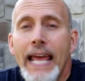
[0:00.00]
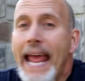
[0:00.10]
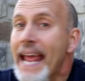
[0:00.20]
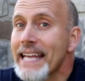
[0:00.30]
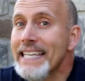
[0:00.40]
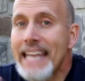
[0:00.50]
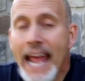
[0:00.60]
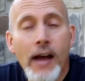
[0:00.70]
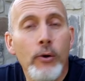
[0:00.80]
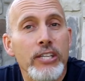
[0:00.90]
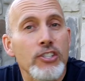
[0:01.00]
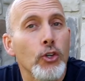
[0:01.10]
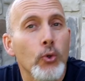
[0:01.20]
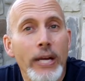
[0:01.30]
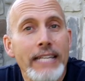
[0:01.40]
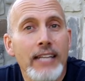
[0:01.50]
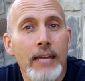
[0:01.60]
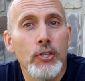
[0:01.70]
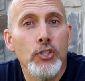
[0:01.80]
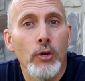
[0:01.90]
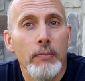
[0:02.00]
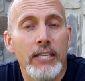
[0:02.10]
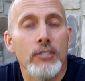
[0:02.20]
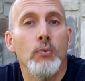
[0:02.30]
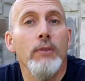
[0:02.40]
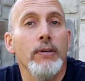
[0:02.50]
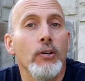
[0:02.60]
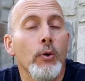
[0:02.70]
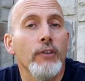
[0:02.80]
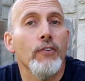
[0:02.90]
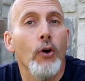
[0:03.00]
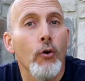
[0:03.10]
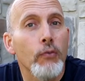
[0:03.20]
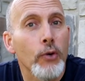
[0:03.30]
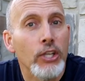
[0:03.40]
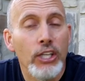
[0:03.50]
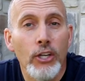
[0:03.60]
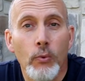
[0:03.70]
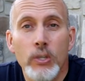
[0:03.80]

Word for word: And now is a great time to join because we've been going for over a year,